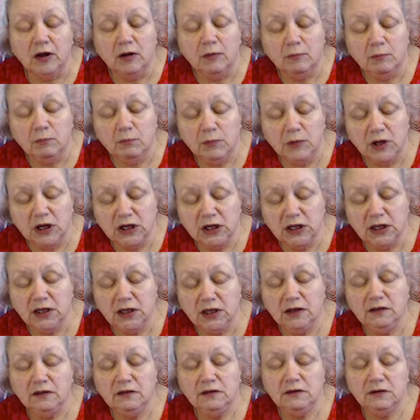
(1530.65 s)

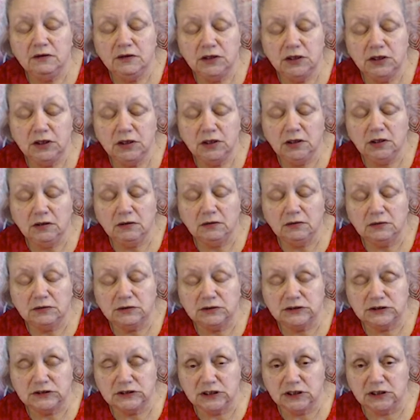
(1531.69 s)
making the
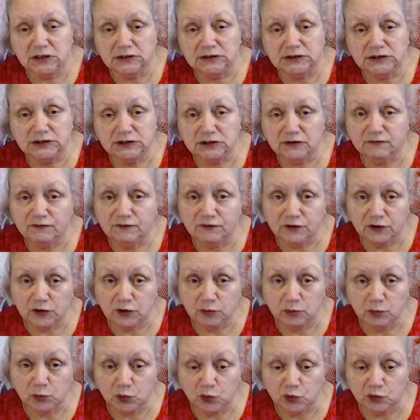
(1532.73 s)
task flow
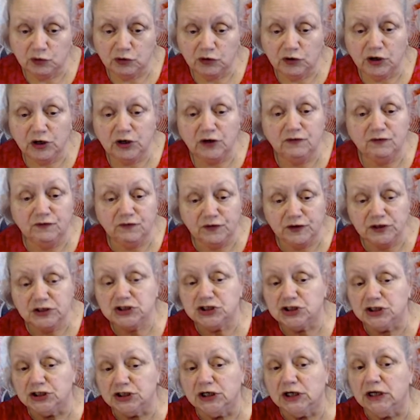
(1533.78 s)
more
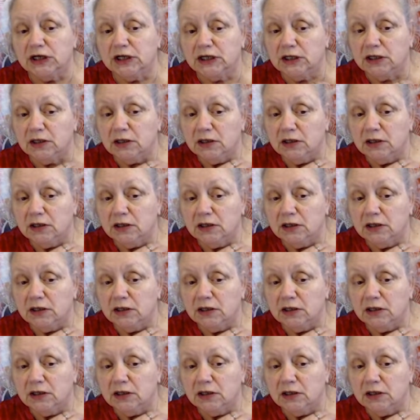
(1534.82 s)
efficiently,